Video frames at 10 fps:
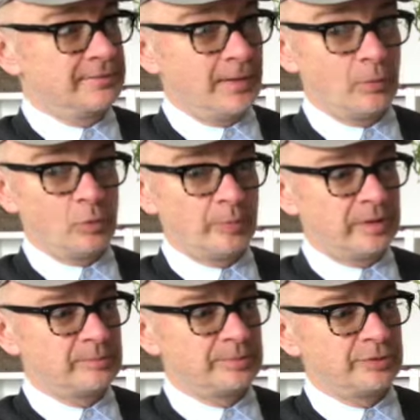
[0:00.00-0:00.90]
they will all be
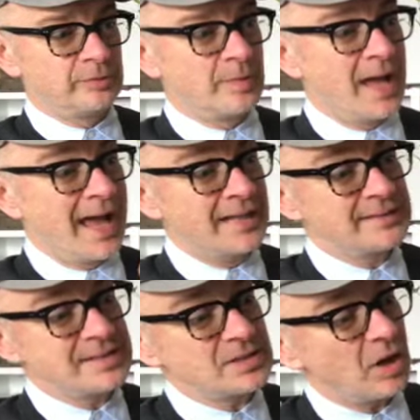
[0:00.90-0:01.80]
in bloom. And
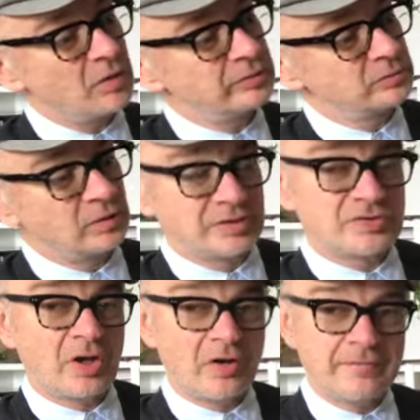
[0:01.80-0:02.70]
these older
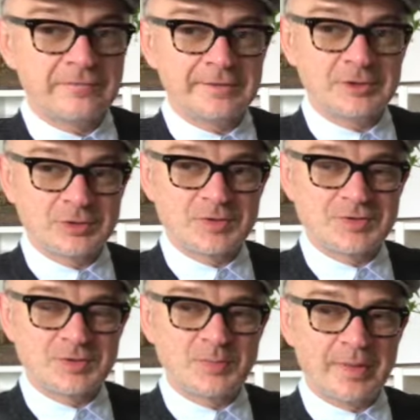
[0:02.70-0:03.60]
ones hopefully should
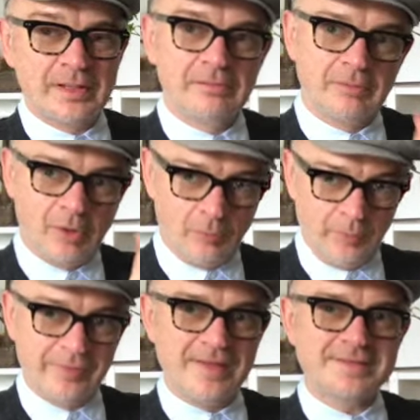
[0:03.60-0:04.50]
still be
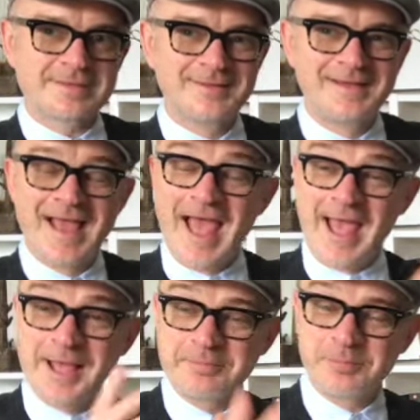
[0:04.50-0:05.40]
with us
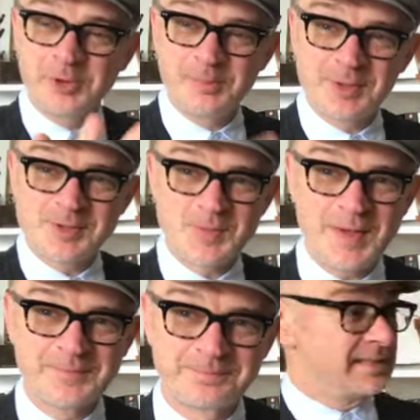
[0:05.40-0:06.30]
and blooming as
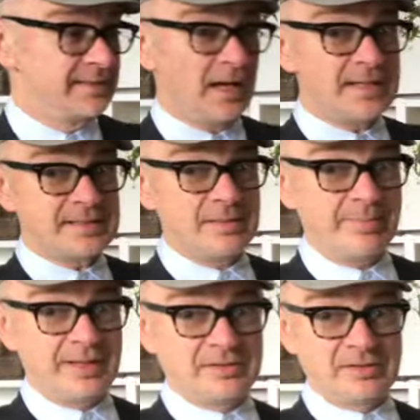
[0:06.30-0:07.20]
well. The idea
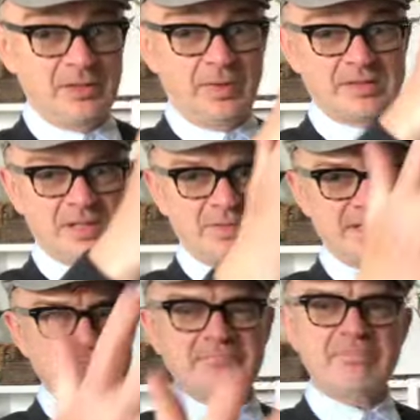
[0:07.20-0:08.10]
being that you end up with
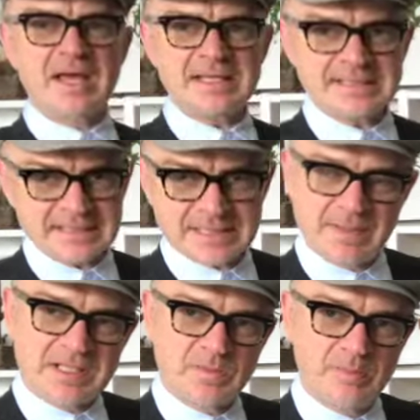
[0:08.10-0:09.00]
these amazing
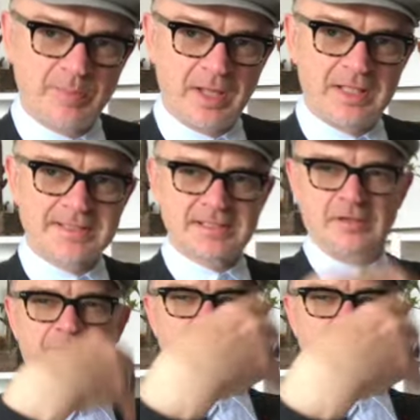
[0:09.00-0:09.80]
specimen plants of